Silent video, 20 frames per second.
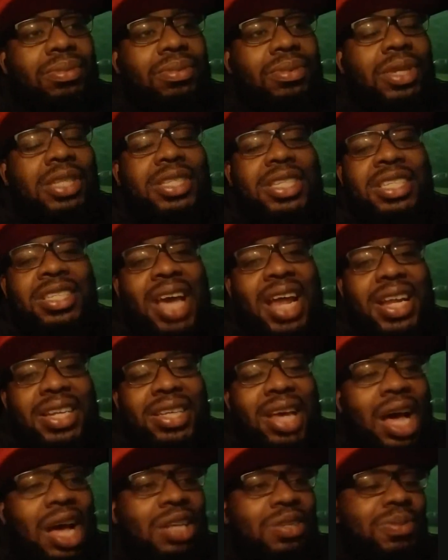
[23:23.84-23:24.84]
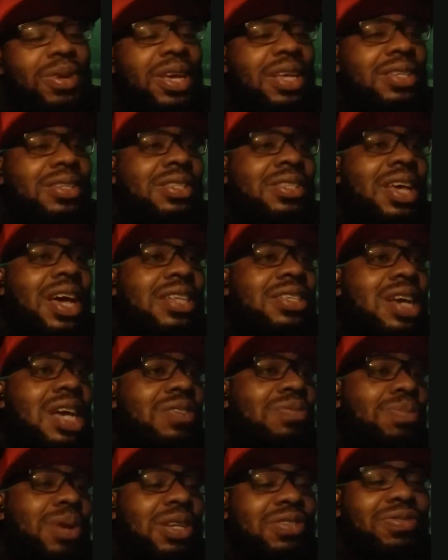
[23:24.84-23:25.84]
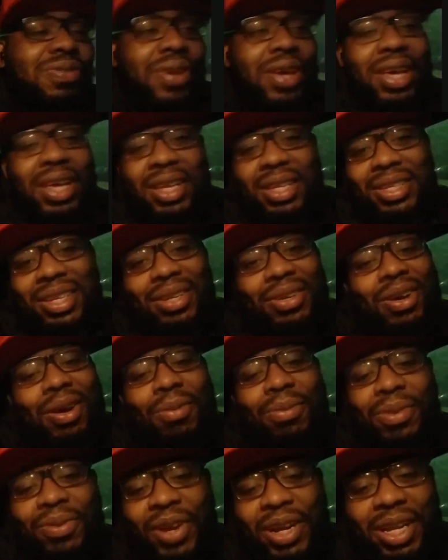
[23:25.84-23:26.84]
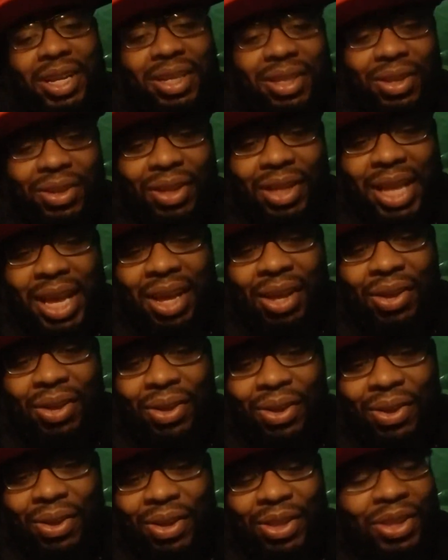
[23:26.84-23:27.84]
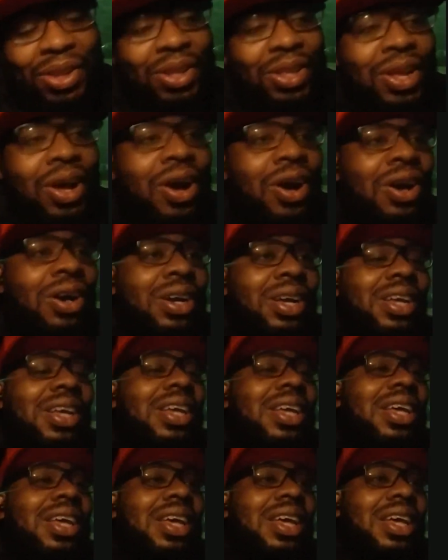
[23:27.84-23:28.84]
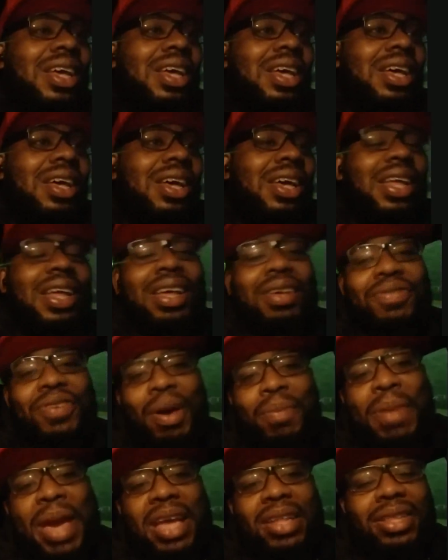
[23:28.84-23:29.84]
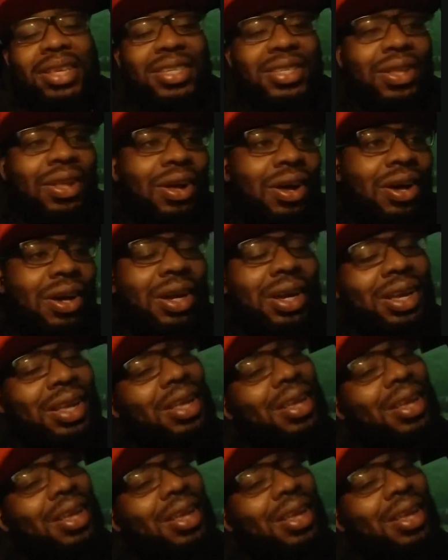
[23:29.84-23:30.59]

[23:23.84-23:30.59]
it's exciting times, man. It's exciting times for Bucs fans. I know I'm running a little late, a, uh, a little long. Uh, if y'all made it this long,